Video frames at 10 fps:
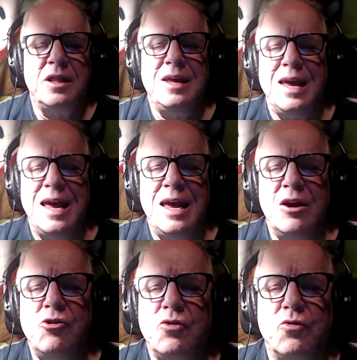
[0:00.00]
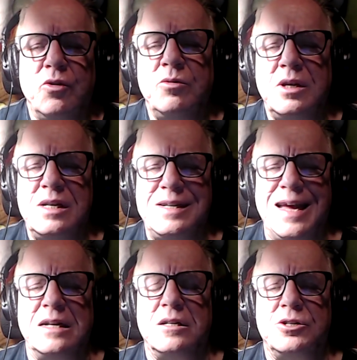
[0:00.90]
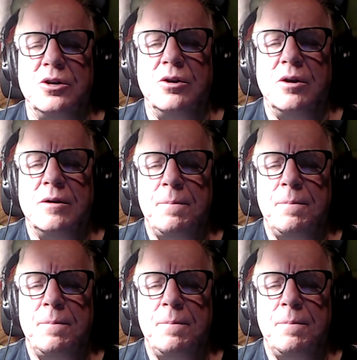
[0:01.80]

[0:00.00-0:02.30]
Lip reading: the air grew denser,